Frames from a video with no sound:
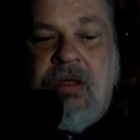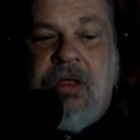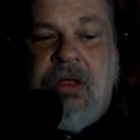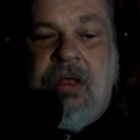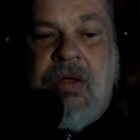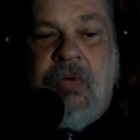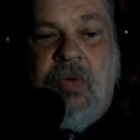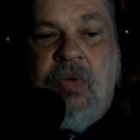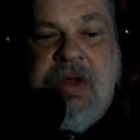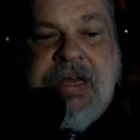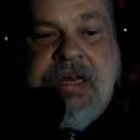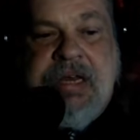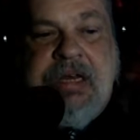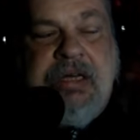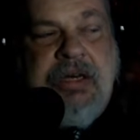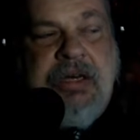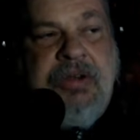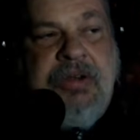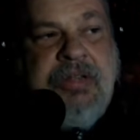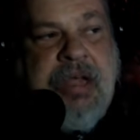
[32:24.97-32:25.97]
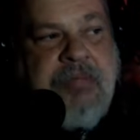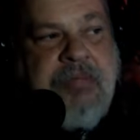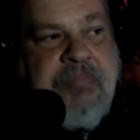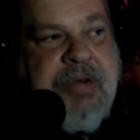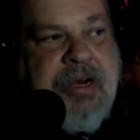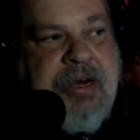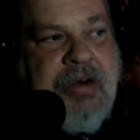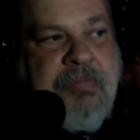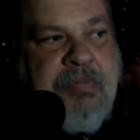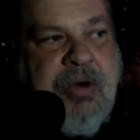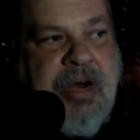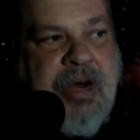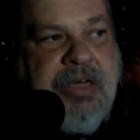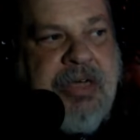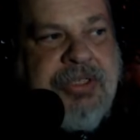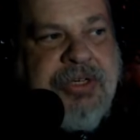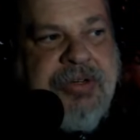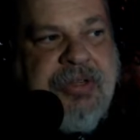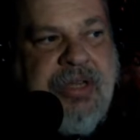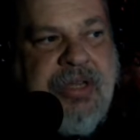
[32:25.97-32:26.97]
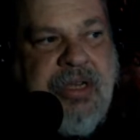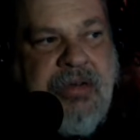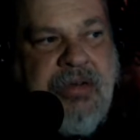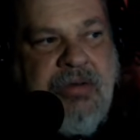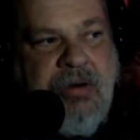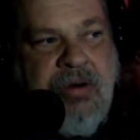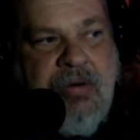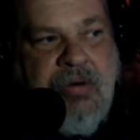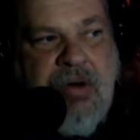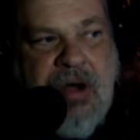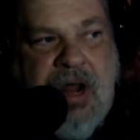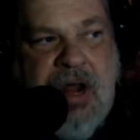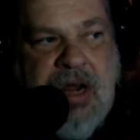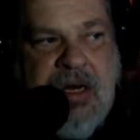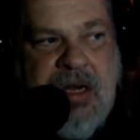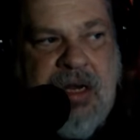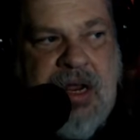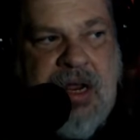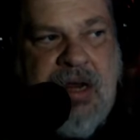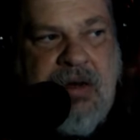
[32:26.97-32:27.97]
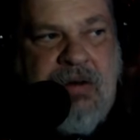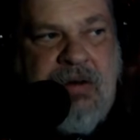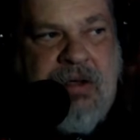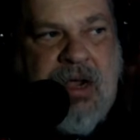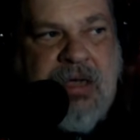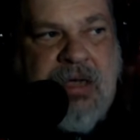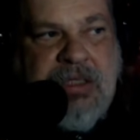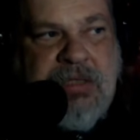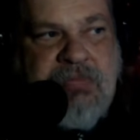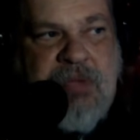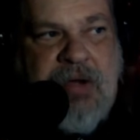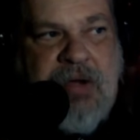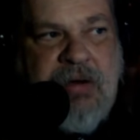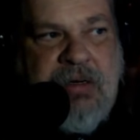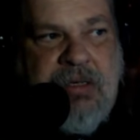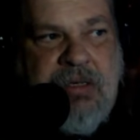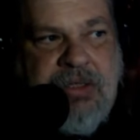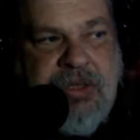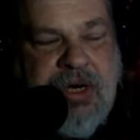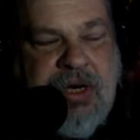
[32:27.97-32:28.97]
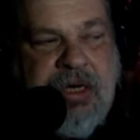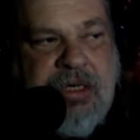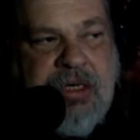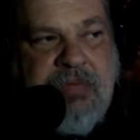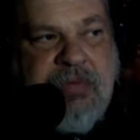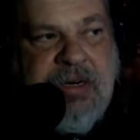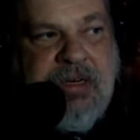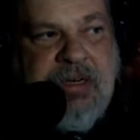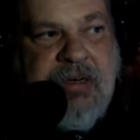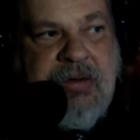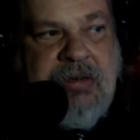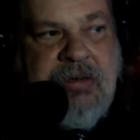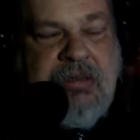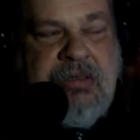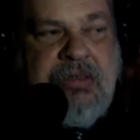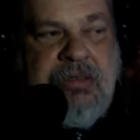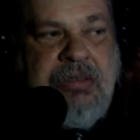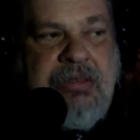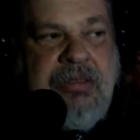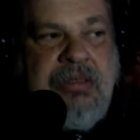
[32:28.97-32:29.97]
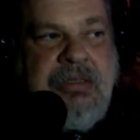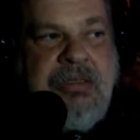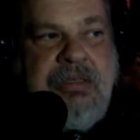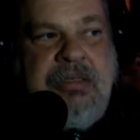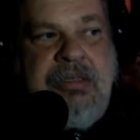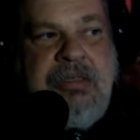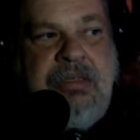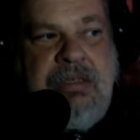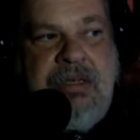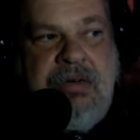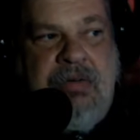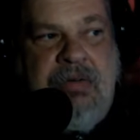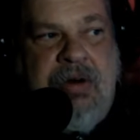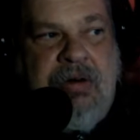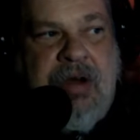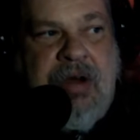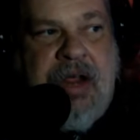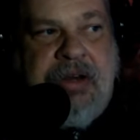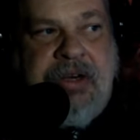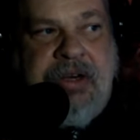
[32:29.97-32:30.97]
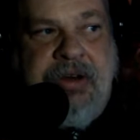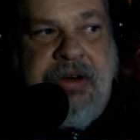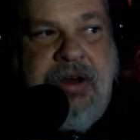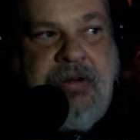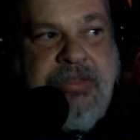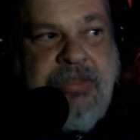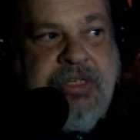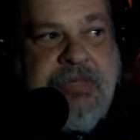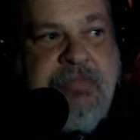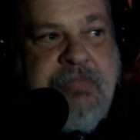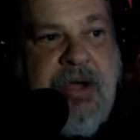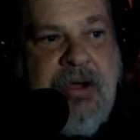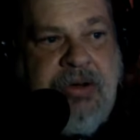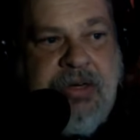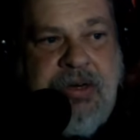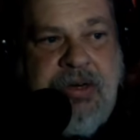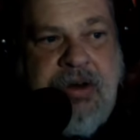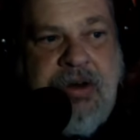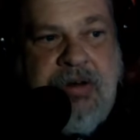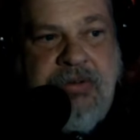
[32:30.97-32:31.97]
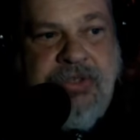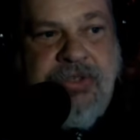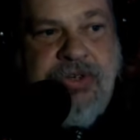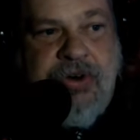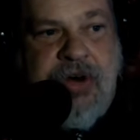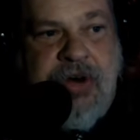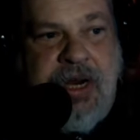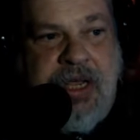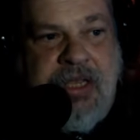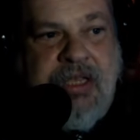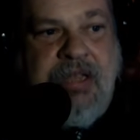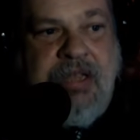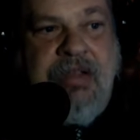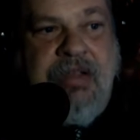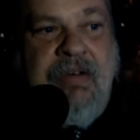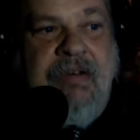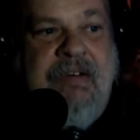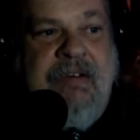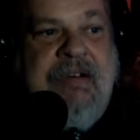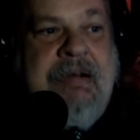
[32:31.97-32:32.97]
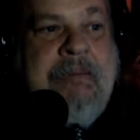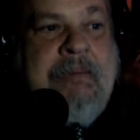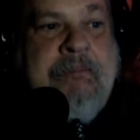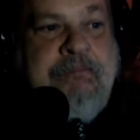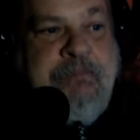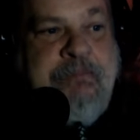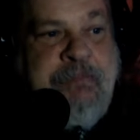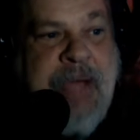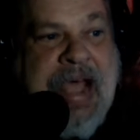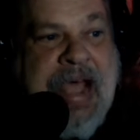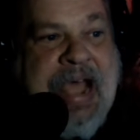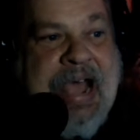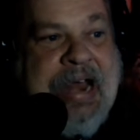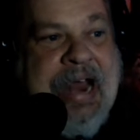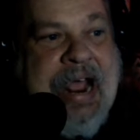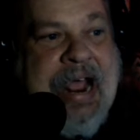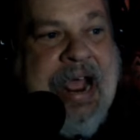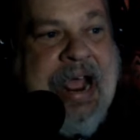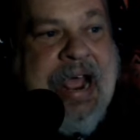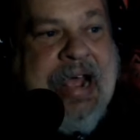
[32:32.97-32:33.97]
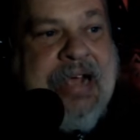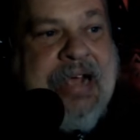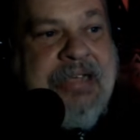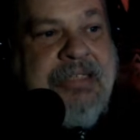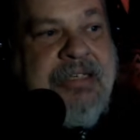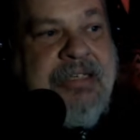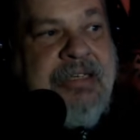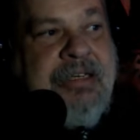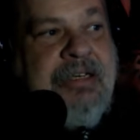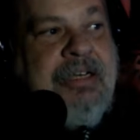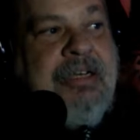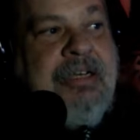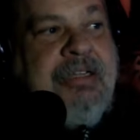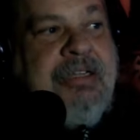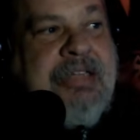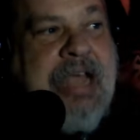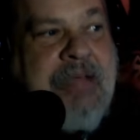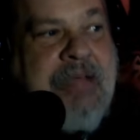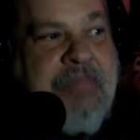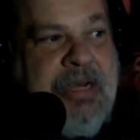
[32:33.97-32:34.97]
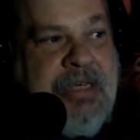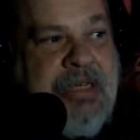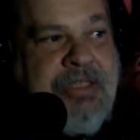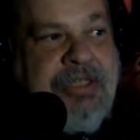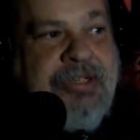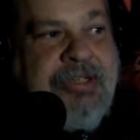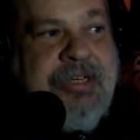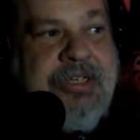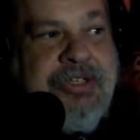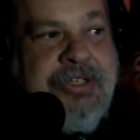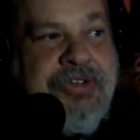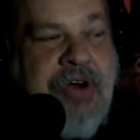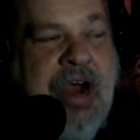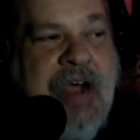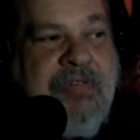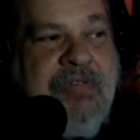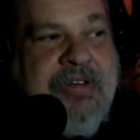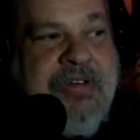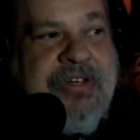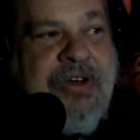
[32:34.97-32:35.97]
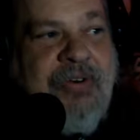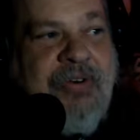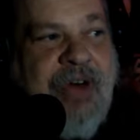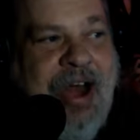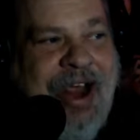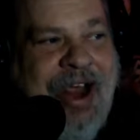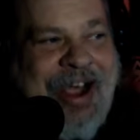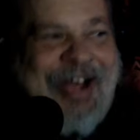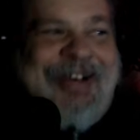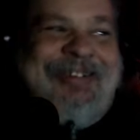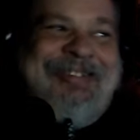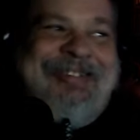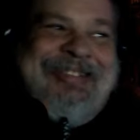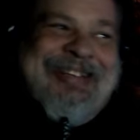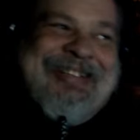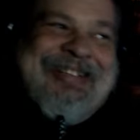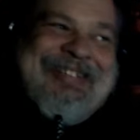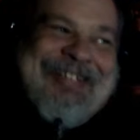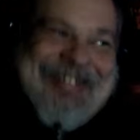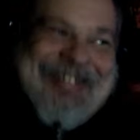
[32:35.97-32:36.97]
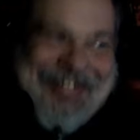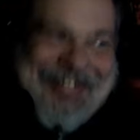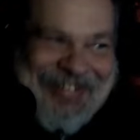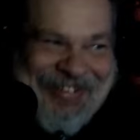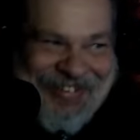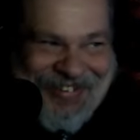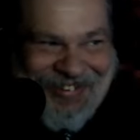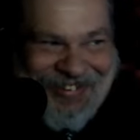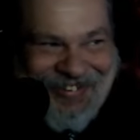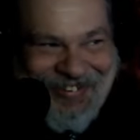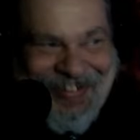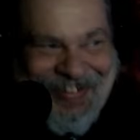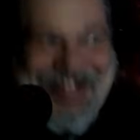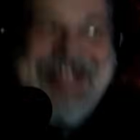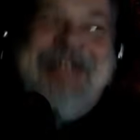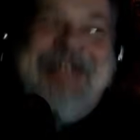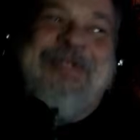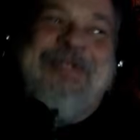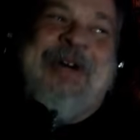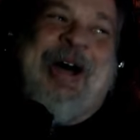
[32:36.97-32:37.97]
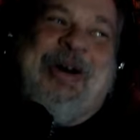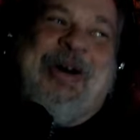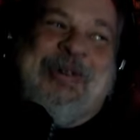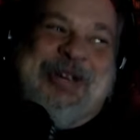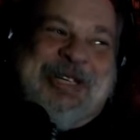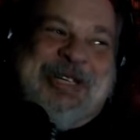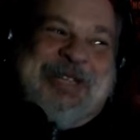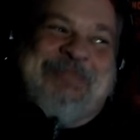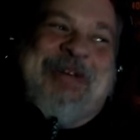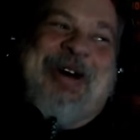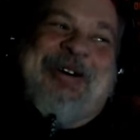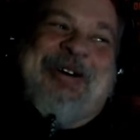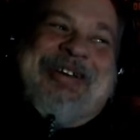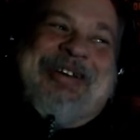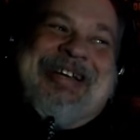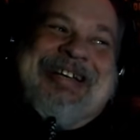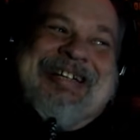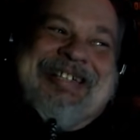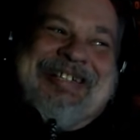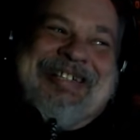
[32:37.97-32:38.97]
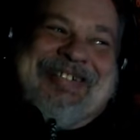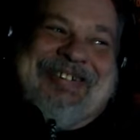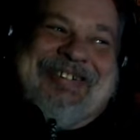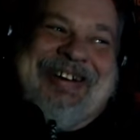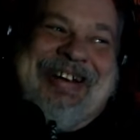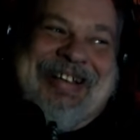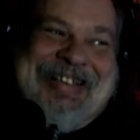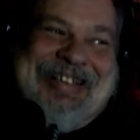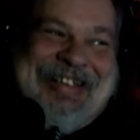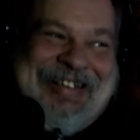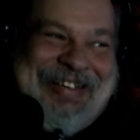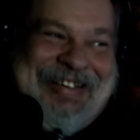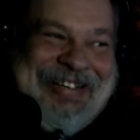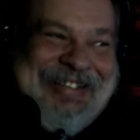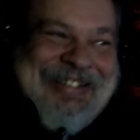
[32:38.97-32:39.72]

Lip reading: we didn't do that peer pressure thing where we're like, hey, you got to smoke or drink to be cool. We were like, you don't smoke, you don't drink? Badass. That means you can drive us around while we're smoking and drinking.